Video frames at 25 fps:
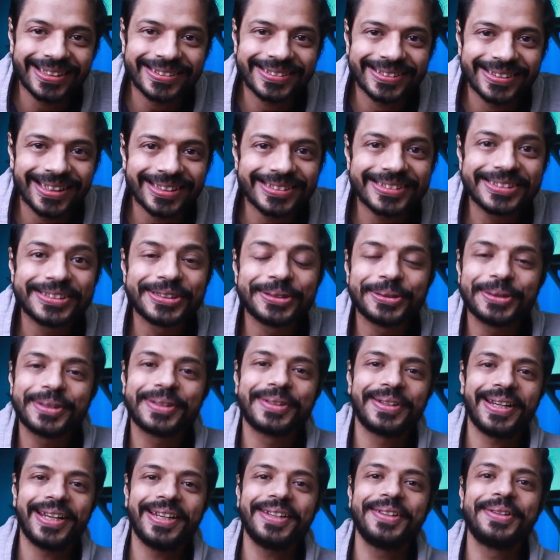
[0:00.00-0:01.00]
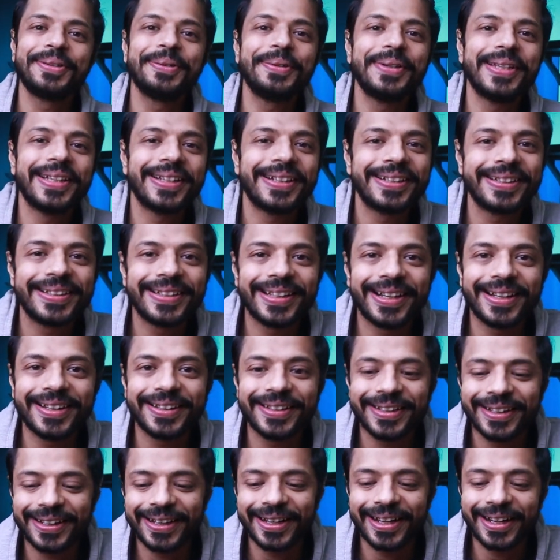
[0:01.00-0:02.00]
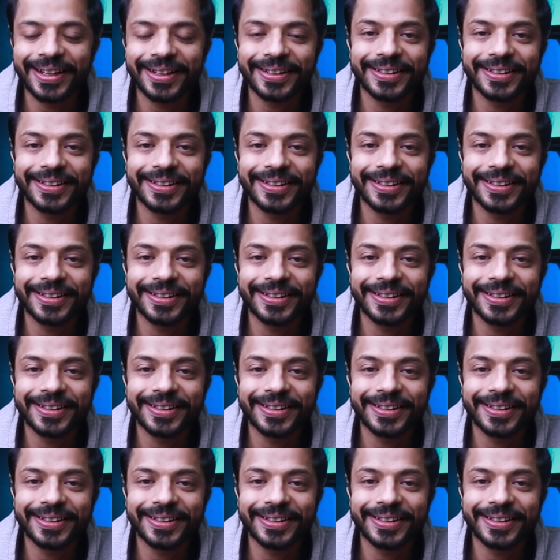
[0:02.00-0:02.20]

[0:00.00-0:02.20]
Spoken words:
That's so great to hear, Daria.